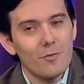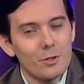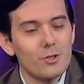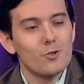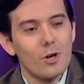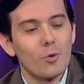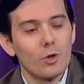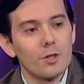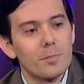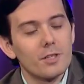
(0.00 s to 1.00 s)
Never is a strong
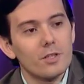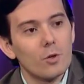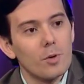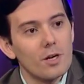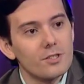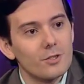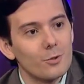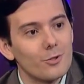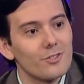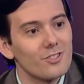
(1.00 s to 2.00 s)
word, but you know,
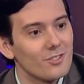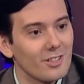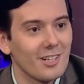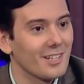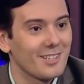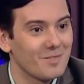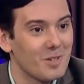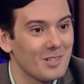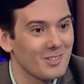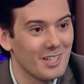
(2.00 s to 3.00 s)
prosecutors, like
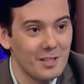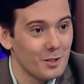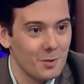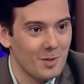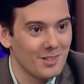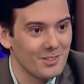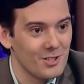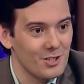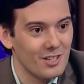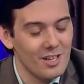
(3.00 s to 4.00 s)
any other
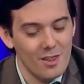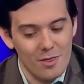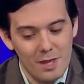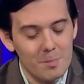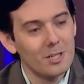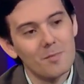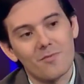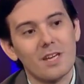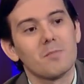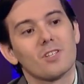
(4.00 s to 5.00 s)
politician, they
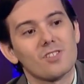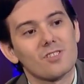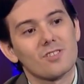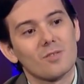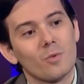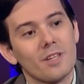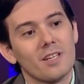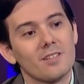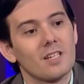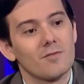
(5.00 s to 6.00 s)
become famous when
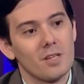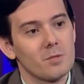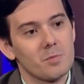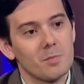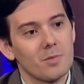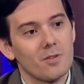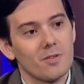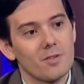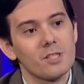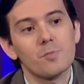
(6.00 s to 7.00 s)
they indict famous people.
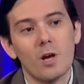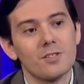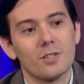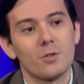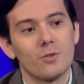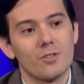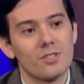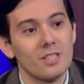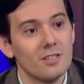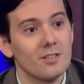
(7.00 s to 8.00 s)
These
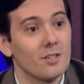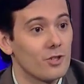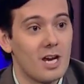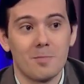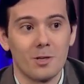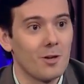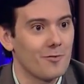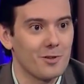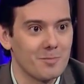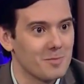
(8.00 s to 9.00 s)
prosecutors need a job at a
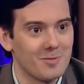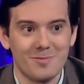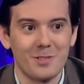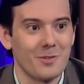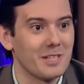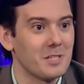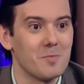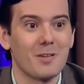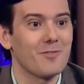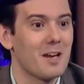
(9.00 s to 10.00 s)
law firm to, you know, they need
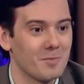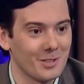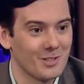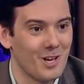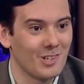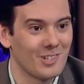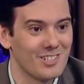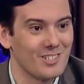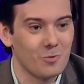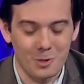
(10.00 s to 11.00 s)
to make five million
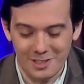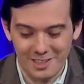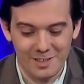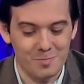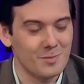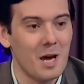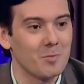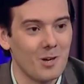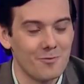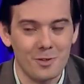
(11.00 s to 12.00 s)
dollars right. working at a
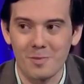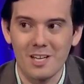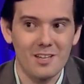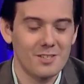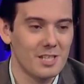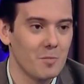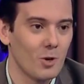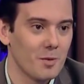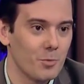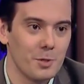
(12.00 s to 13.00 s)
top law firm. The same way